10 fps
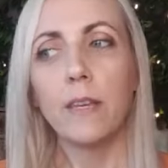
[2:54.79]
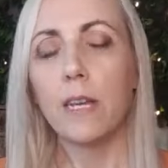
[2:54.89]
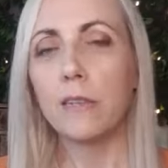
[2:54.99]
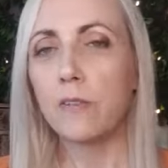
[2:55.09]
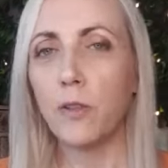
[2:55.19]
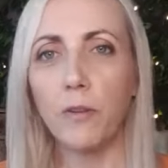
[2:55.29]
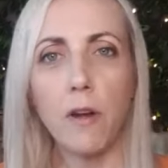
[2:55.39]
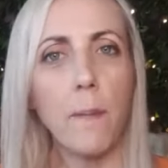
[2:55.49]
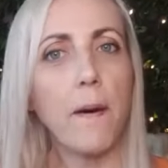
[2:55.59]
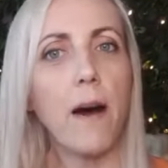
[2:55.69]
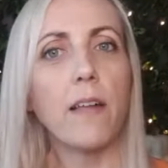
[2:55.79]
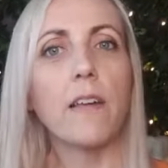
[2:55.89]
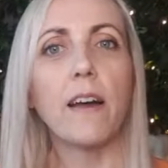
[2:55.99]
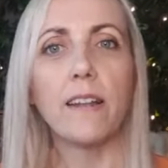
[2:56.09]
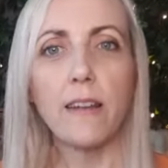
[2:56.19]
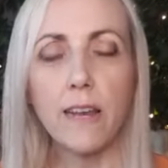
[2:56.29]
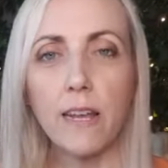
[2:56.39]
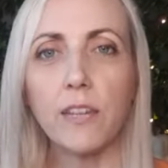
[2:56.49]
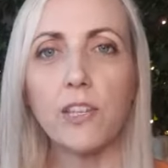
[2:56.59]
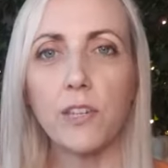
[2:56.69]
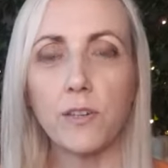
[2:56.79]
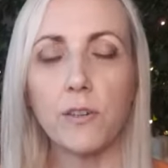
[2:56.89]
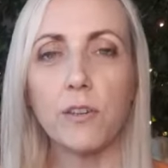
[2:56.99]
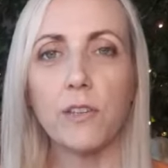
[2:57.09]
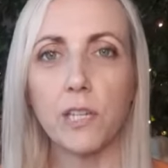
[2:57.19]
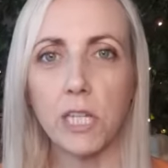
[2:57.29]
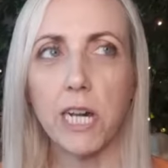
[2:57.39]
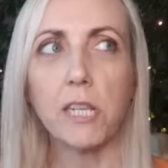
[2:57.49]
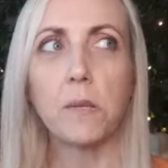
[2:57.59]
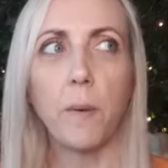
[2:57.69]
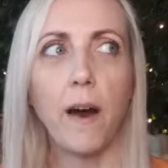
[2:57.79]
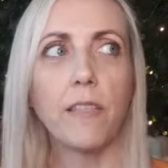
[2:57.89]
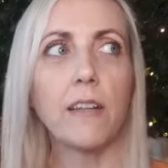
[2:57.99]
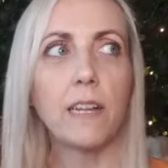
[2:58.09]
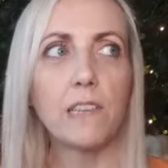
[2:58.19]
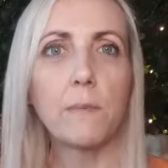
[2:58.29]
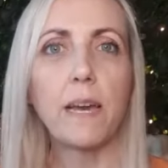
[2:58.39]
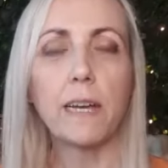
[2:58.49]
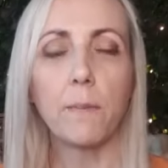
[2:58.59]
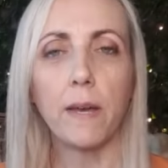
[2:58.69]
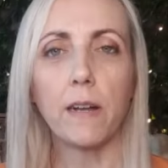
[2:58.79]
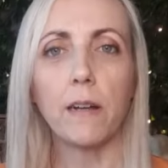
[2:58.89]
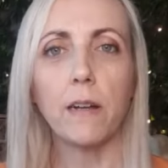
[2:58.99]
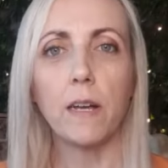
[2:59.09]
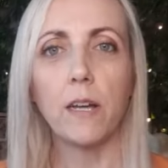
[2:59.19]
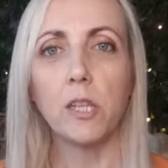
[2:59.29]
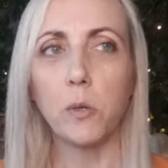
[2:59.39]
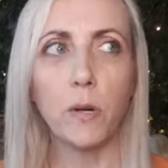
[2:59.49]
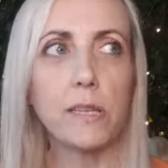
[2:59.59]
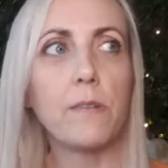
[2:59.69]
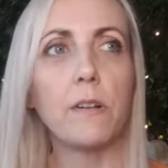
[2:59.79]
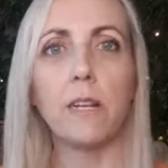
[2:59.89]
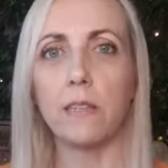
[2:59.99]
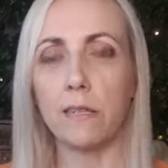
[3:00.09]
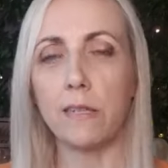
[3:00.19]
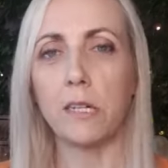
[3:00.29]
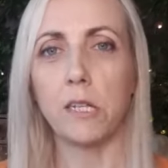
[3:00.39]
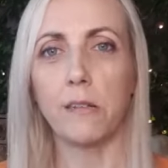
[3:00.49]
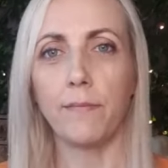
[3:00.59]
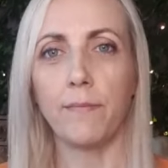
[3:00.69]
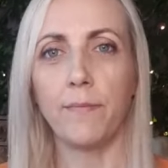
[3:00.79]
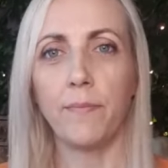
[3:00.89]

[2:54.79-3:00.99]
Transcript: It's not the right path. I need to change the path. I need to make a better choice or another decision.